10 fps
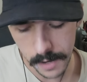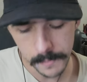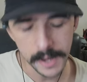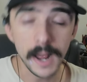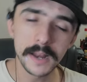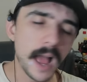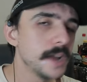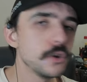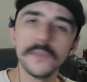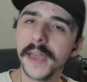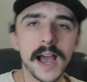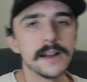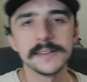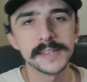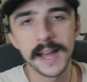man i, I know they
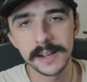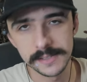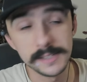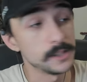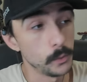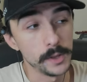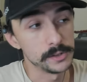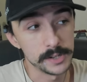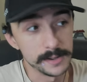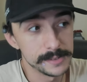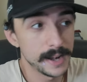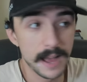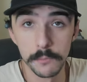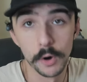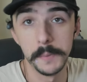hired this guy because he's in a wheelchair he's gonna
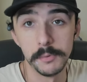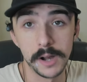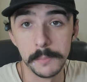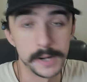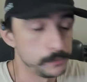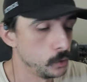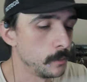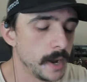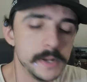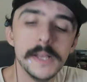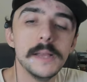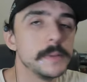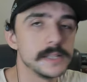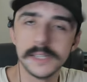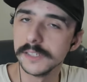have more people coming up to him right
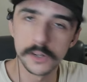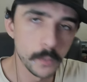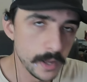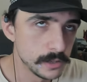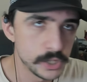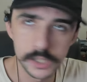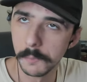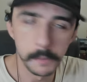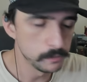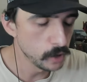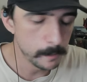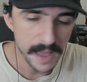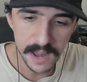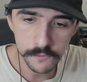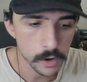because he's in a wheelchair so people feel
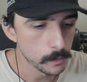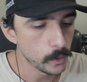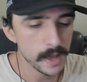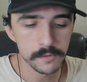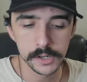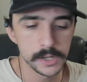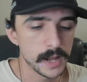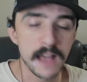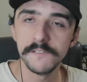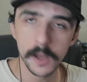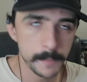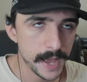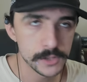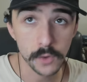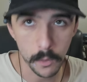bad for him or whatever dude i felt
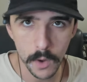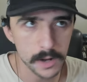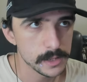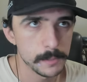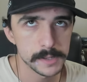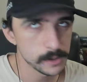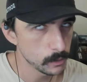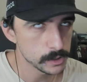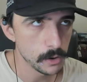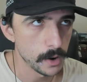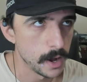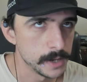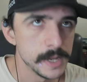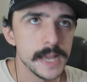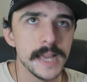bad so i walked up and i said what's going
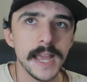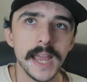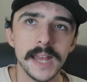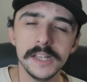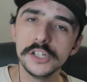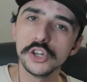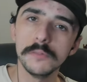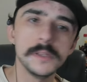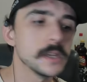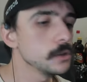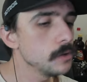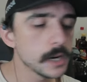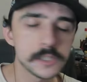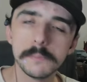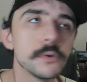on and he showed me, he's like, you
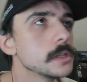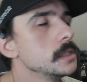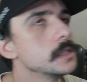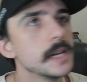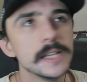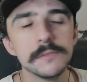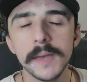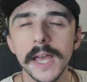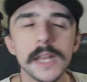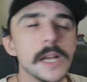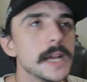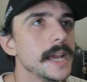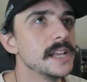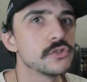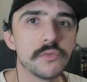gotta support these kids, man.
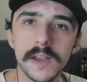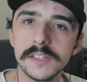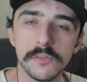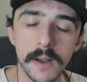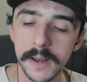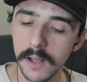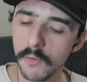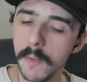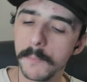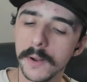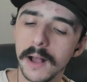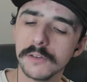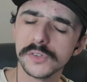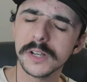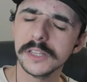It's crazy, right? And I remember I
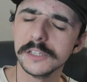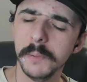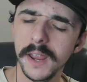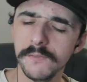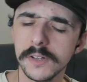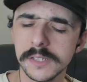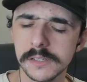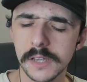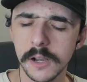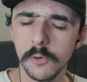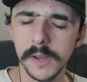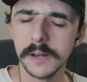was looking at these pamphlets and I was like, wait,